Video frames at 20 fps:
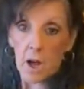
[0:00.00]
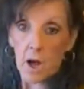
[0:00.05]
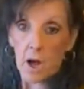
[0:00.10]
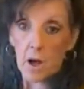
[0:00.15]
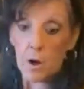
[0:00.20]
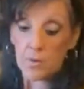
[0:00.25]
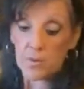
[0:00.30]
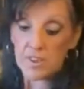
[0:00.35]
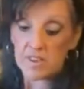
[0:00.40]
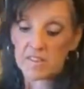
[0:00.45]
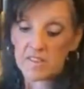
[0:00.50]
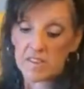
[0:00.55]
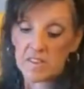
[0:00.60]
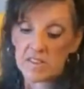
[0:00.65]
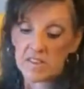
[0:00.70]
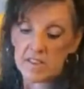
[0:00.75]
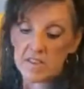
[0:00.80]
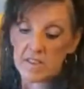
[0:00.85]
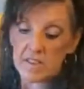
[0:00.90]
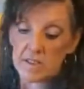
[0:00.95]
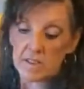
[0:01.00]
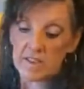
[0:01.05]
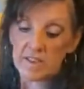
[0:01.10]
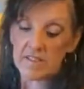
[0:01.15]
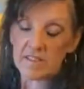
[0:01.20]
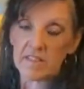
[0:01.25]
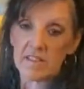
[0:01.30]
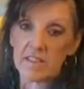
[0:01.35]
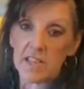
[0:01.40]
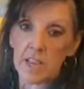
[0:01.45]
Oh, this it's delicious. Is,
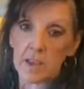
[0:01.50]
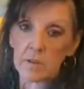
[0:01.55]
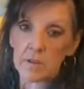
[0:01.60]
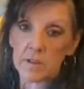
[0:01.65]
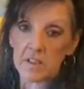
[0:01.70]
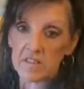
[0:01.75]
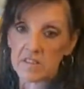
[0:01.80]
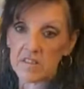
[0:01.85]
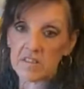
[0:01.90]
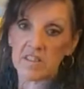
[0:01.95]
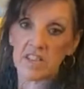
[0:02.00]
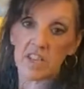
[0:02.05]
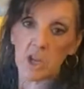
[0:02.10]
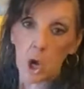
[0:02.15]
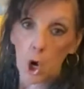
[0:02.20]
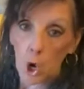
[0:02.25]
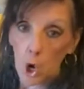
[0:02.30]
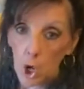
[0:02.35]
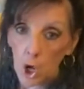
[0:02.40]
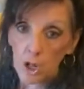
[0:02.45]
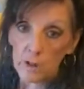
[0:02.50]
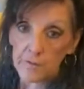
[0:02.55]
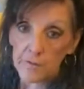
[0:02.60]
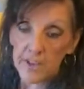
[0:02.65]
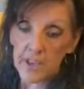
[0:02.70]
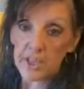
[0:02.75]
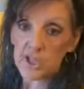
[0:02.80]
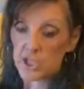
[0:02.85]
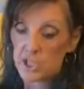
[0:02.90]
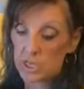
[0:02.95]
this, is a, this is an
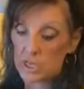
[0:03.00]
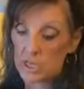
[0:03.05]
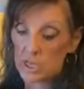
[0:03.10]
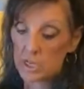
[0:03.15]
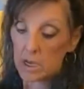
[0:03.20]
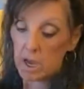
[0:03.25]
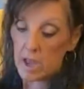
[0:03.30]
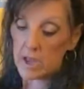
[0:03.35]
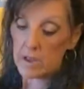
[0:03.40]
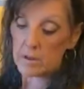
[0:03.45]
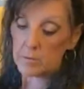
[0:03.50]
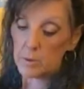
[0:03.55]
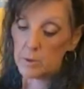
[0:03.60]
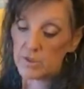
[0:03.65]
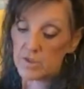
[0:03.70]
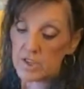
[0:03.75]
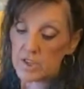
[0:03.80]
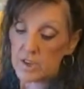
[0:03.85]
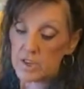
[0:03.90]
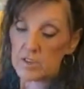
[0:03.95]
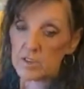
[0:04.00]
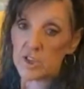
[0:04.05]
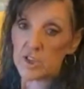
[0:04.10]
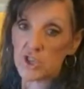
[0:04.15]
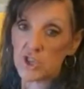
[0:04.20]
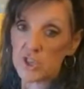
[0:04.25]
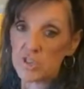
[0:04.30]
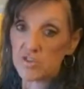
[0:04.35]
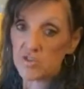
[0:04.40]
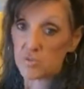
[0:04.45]
all-veggie and mozzarella
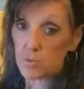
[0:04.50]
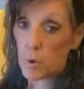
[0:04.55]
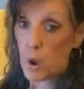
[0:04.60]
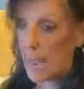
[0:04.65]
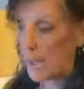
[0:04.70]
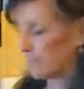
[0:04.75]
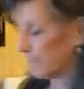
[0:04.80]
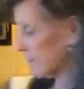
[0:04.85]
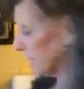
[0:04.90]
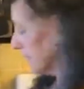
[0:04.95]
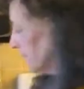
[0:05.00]
cheese wrap.